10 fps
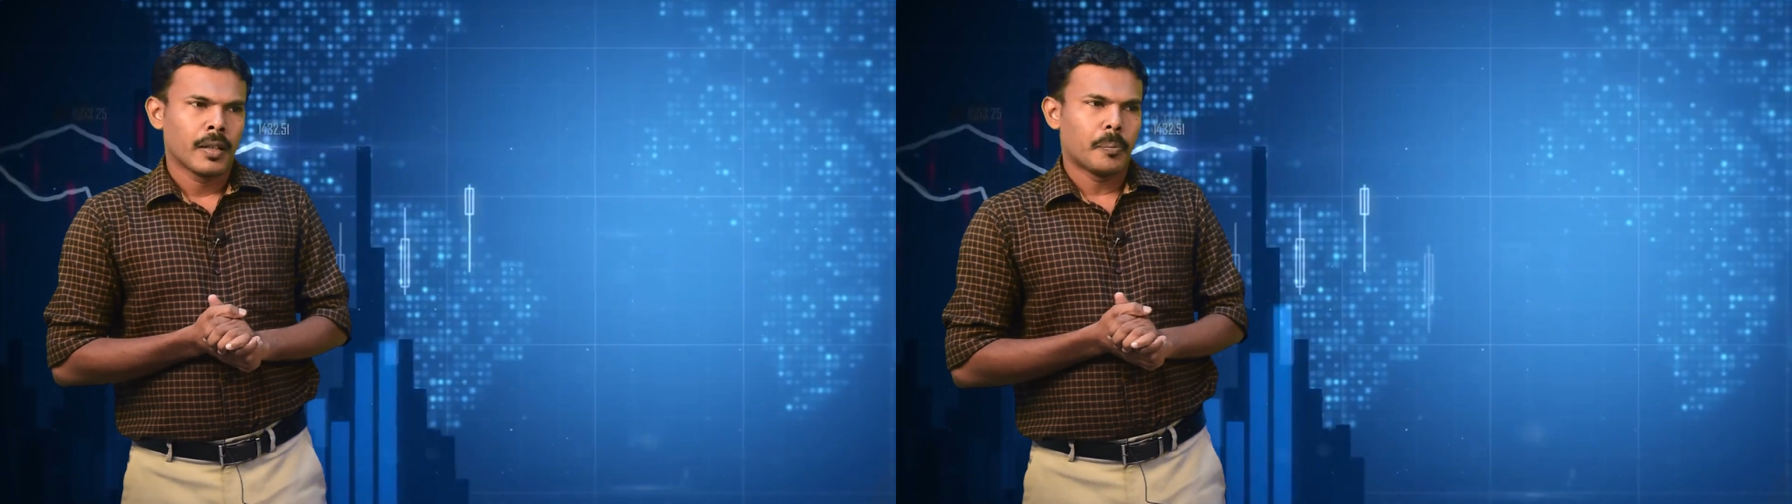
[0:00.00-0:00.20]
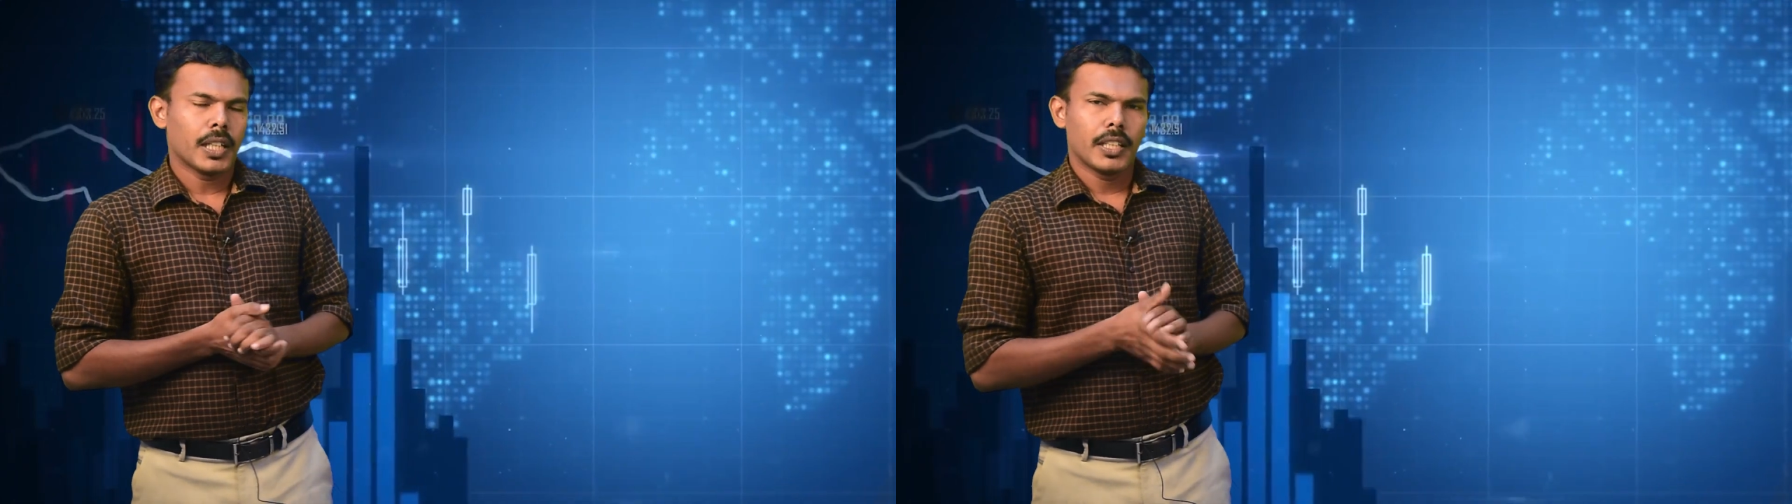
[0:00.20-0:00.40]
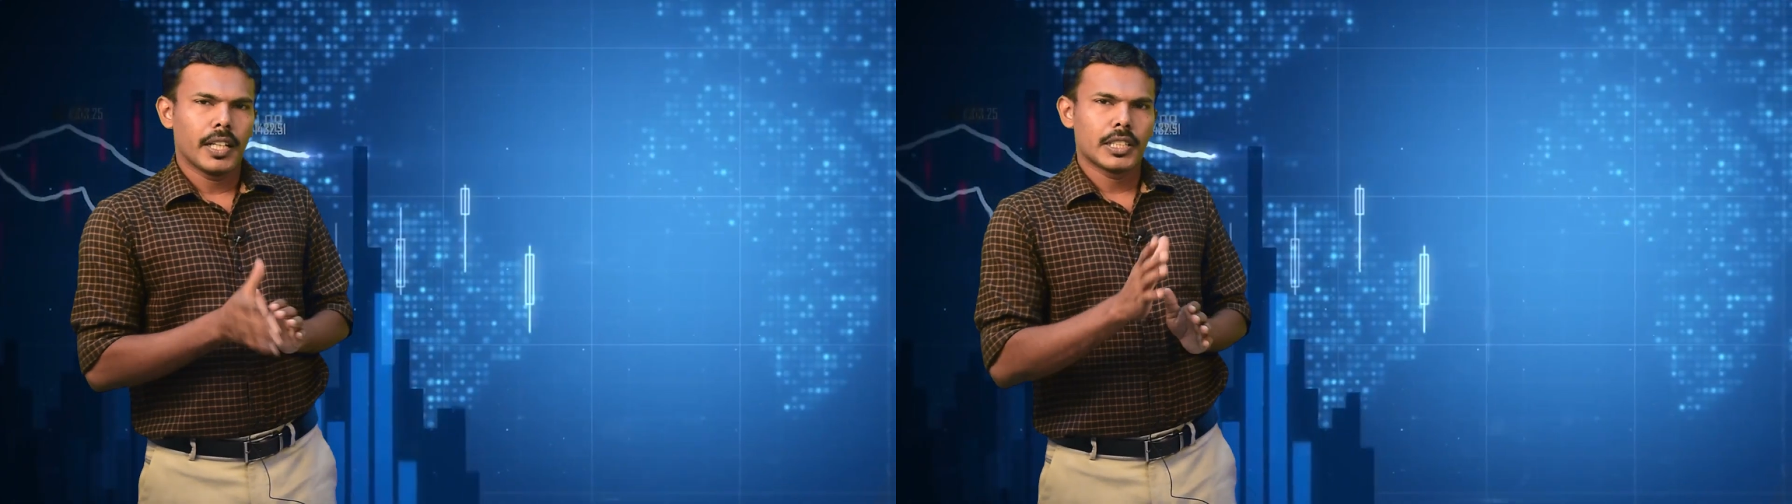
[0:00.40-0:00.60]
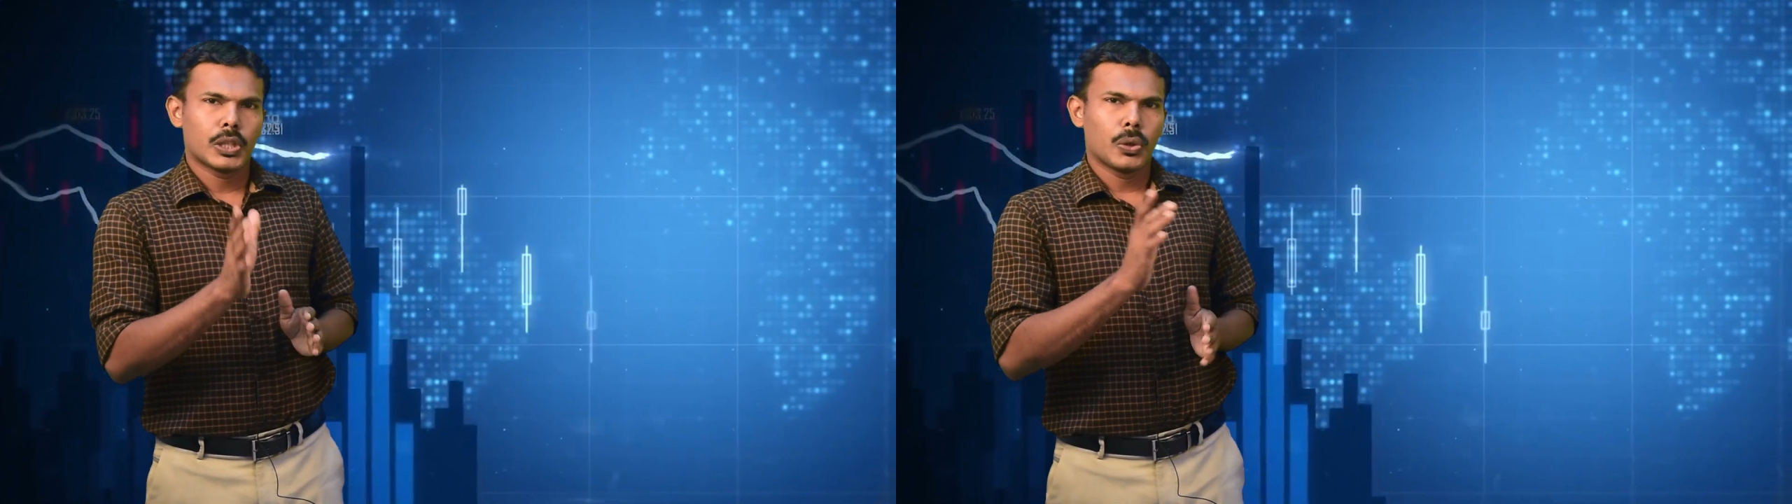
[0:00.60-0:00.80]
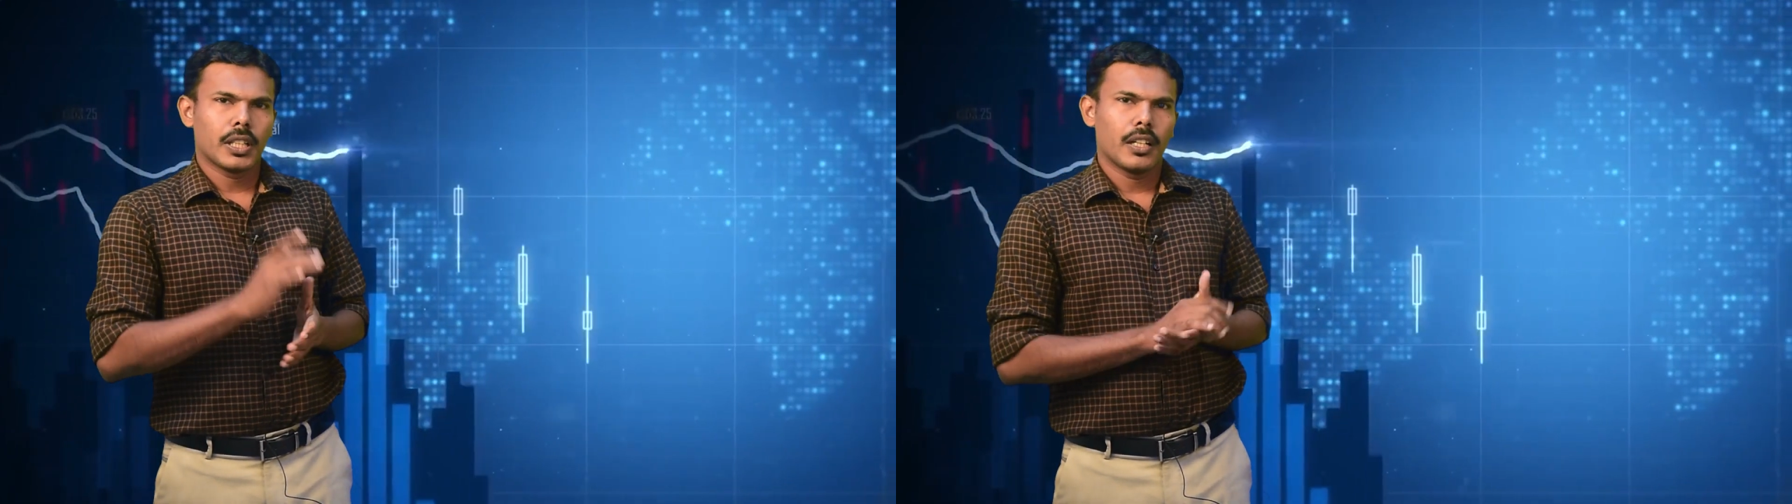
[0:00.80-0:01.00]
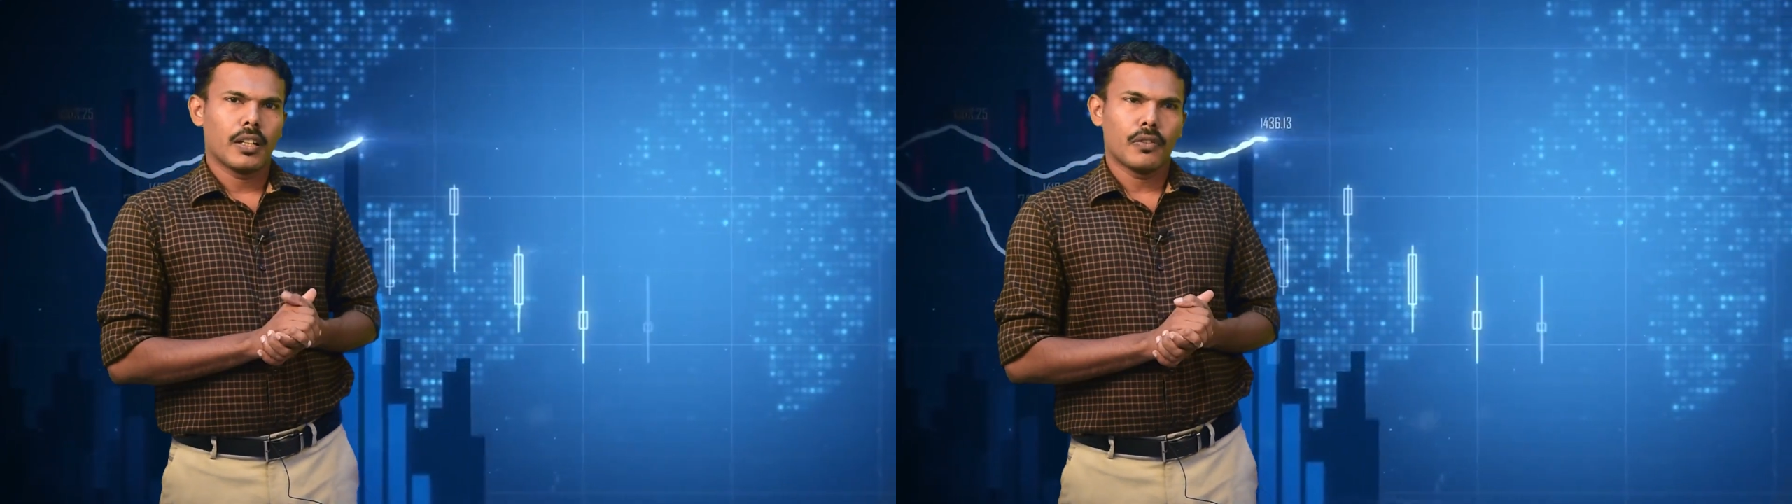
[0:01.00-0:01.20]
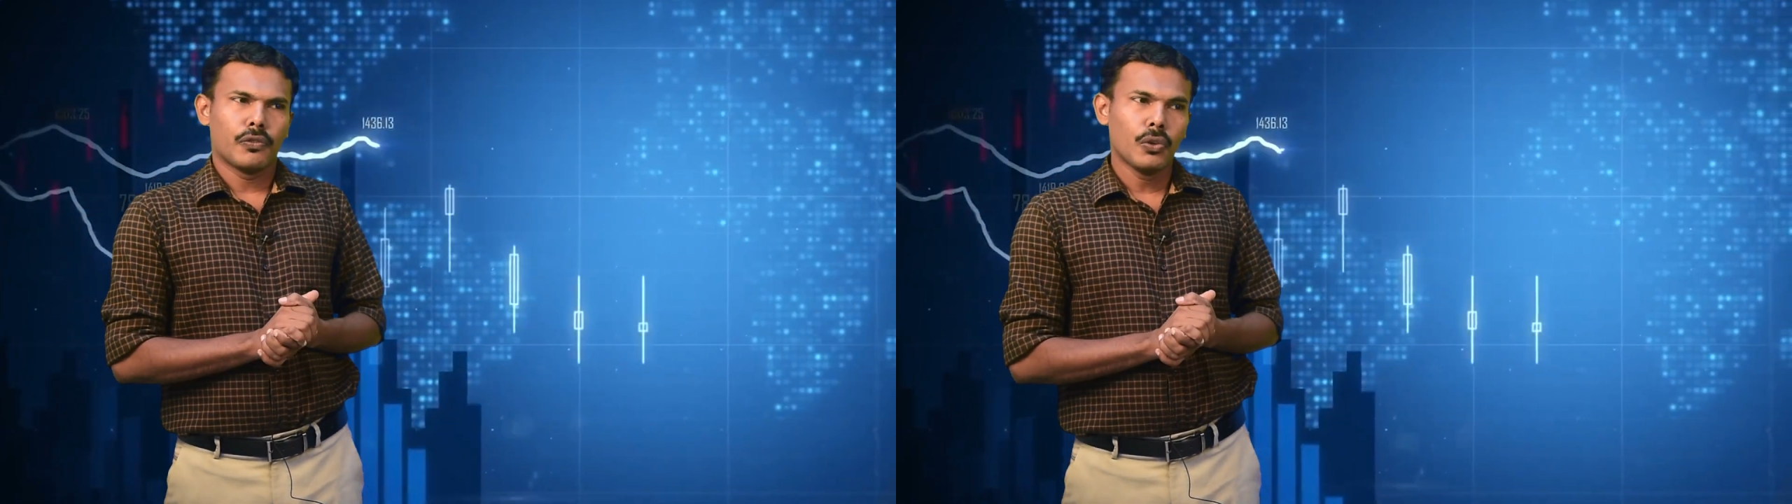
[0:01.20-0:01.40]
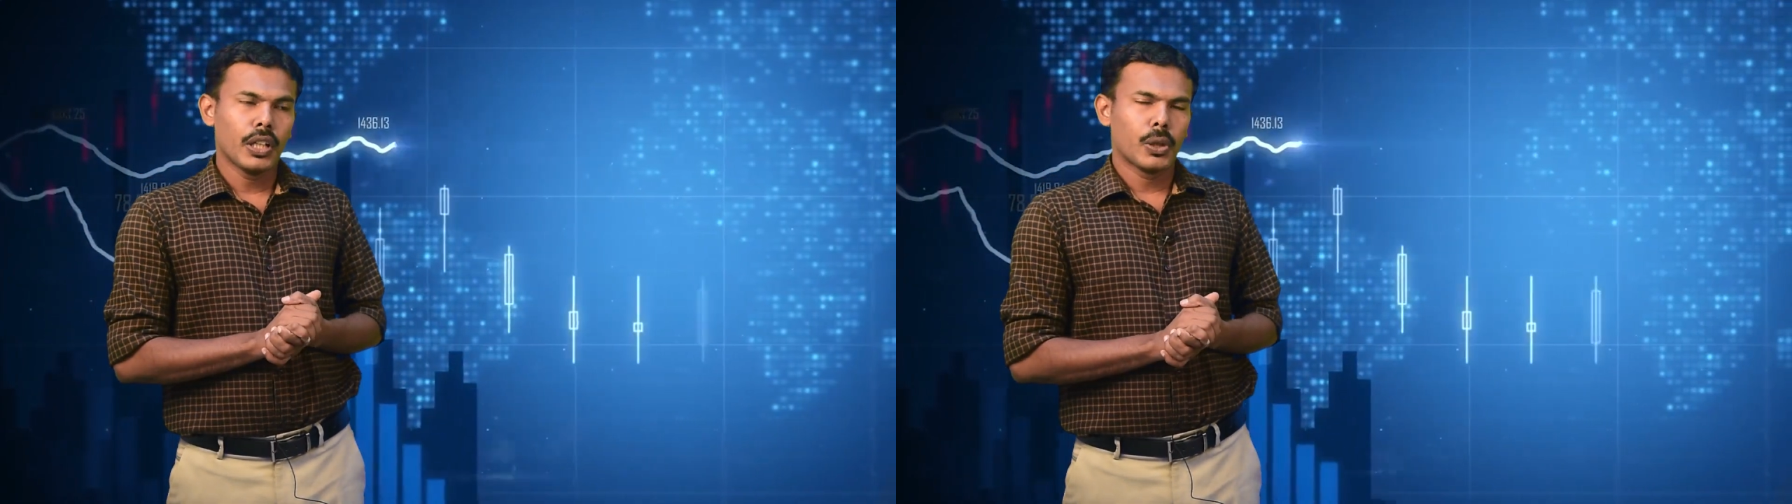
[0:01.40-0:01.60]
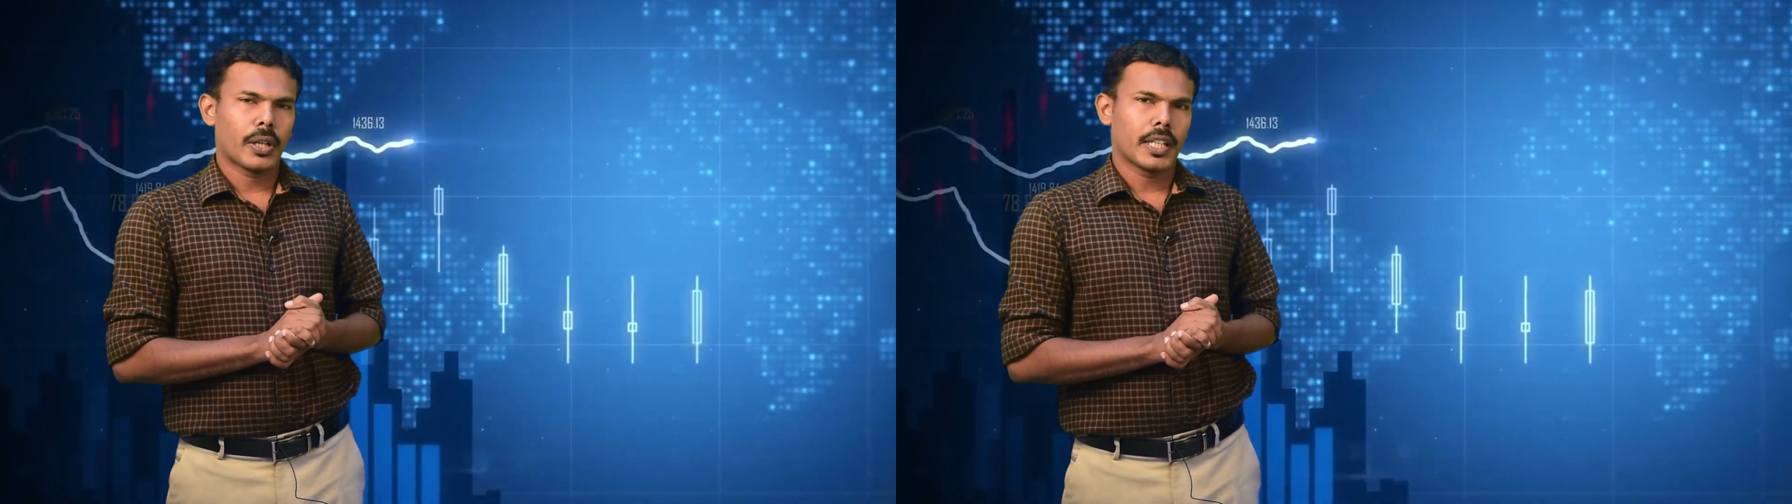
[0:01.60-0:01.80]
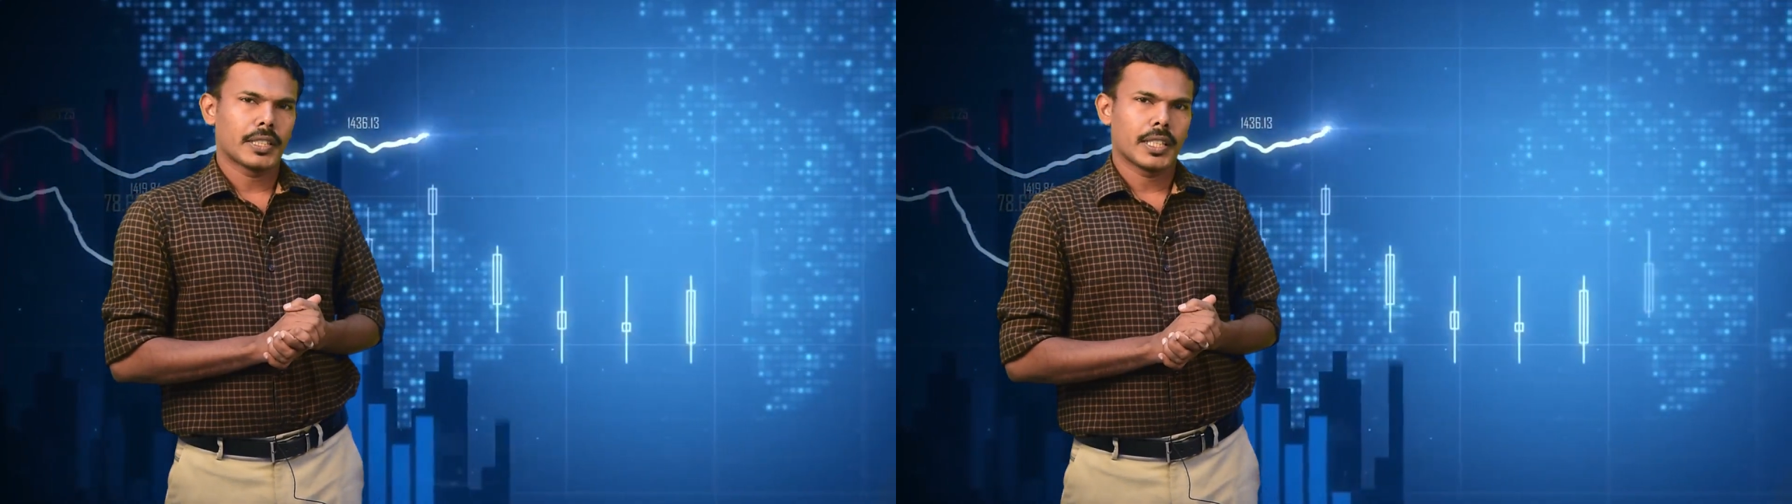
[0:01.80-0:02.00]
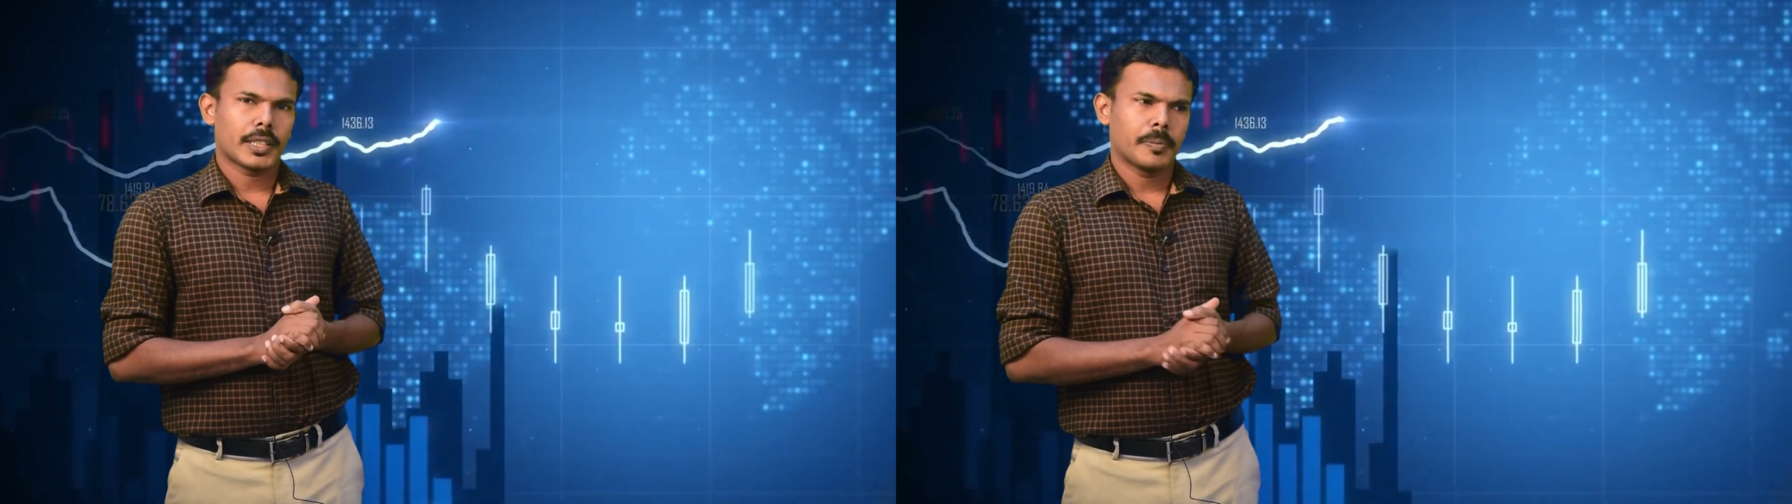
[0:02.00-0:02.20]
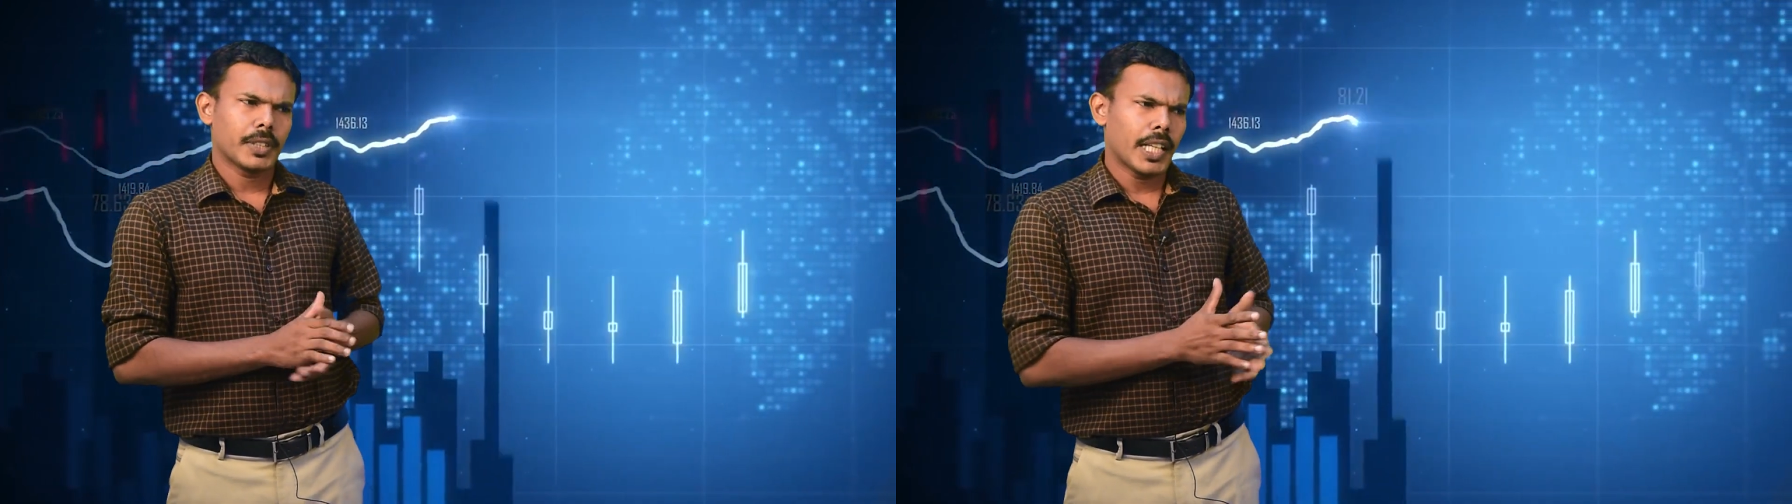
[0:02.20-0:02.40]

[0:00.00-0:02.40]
but that is not the full dollarization.